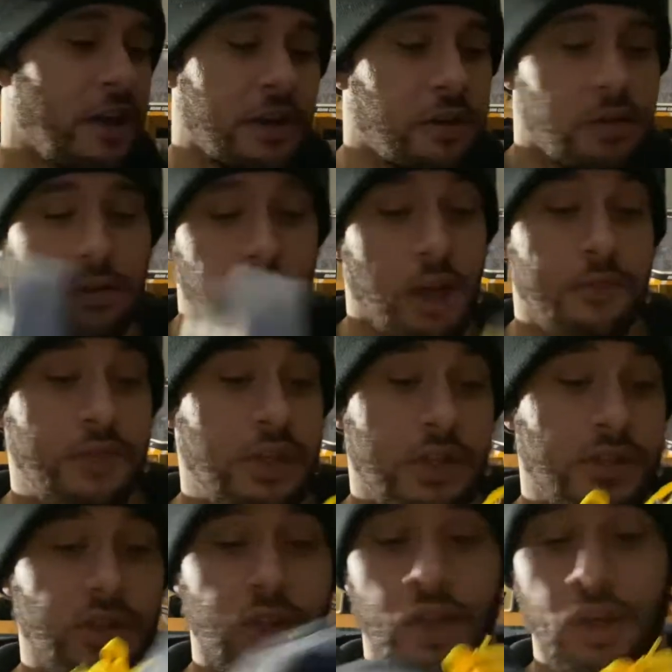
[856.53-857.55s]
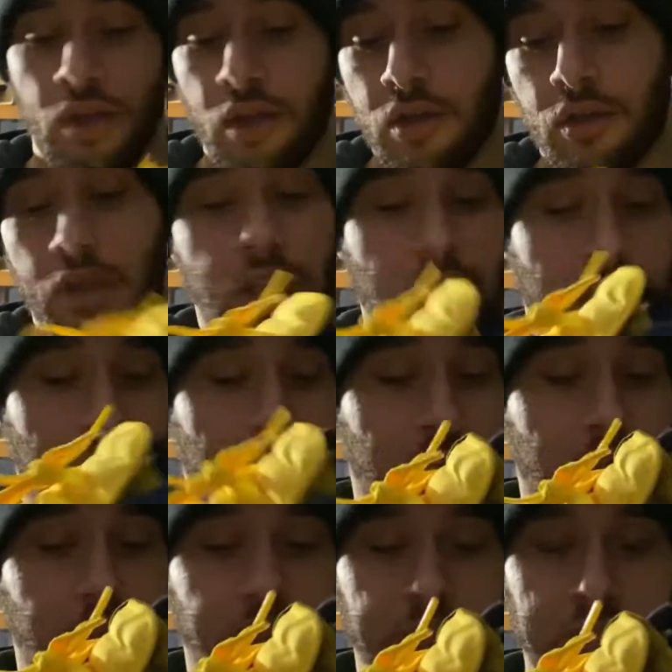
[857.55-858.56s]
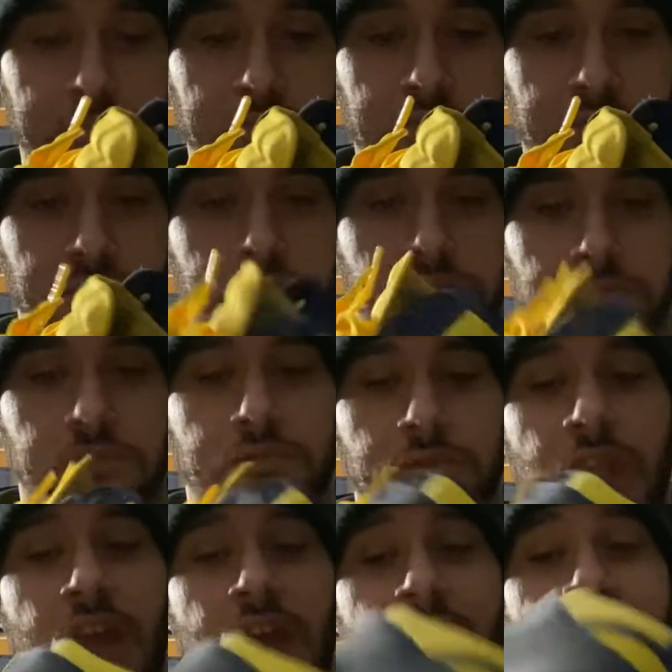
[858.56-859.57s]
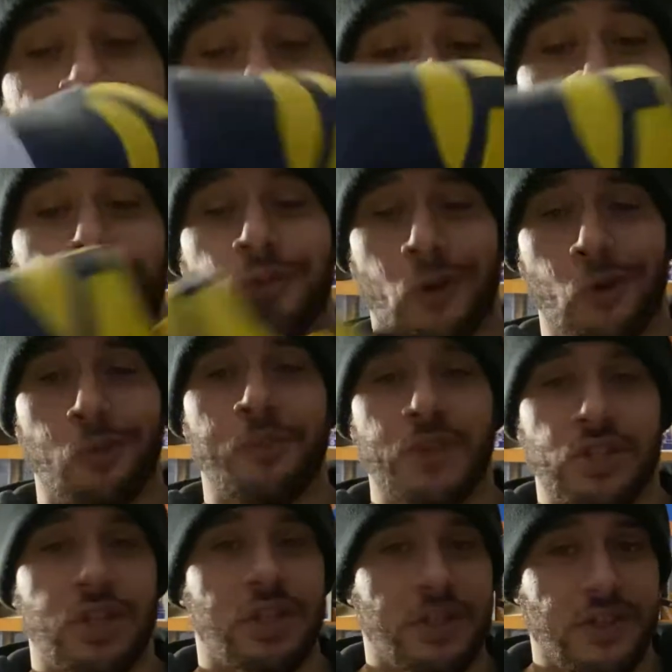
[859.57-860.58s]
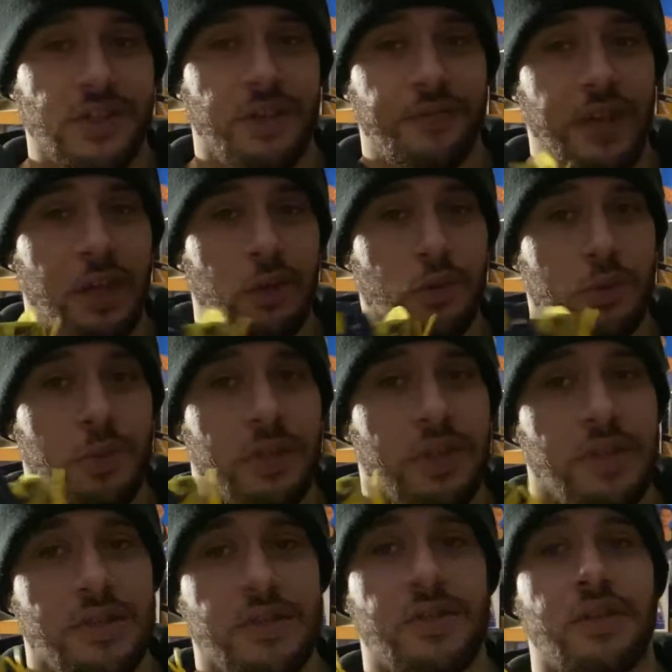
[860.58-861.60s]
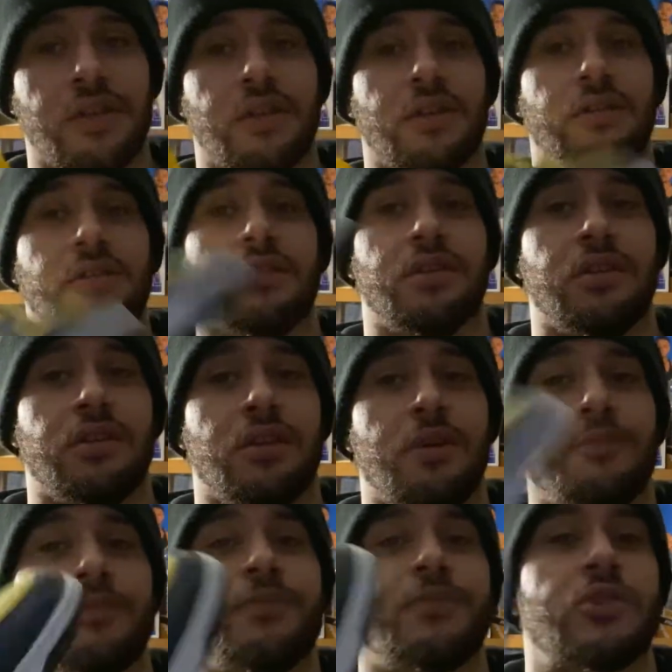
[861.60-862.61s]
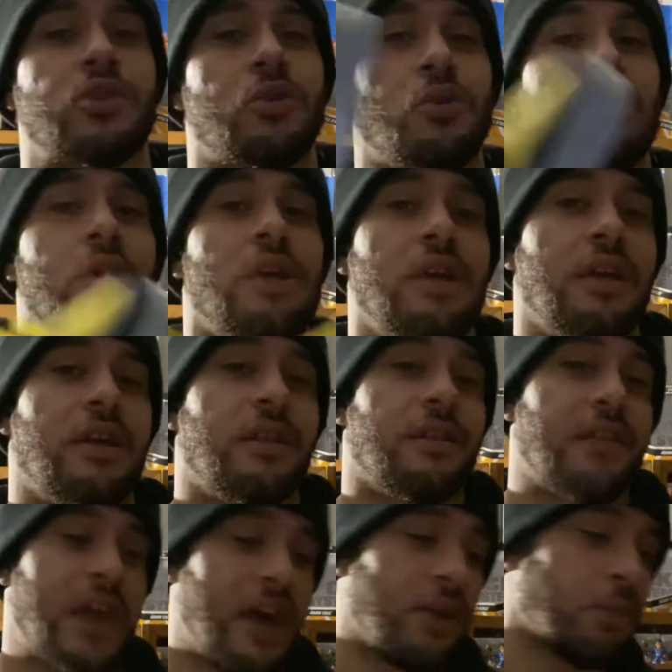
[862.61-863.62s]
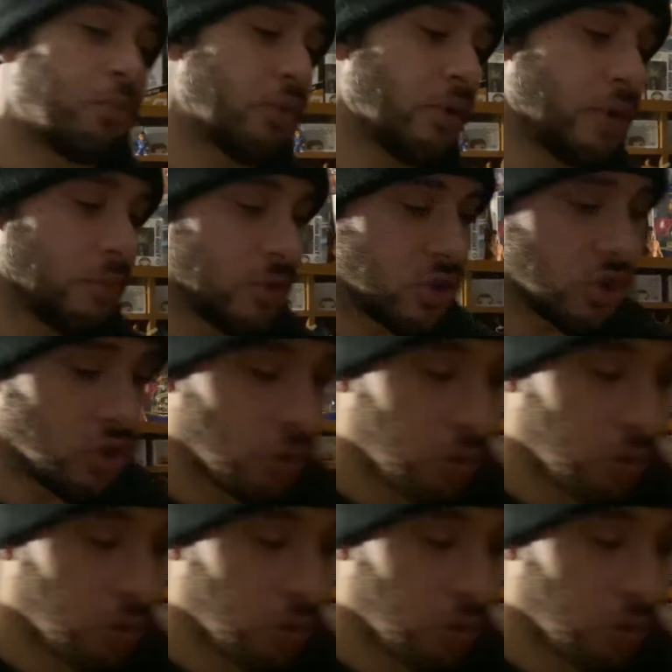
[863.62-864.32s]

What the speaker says: Love these. And yeah, I got some dope Michigan stuff that goes with these. And yep, so that'll pretty much do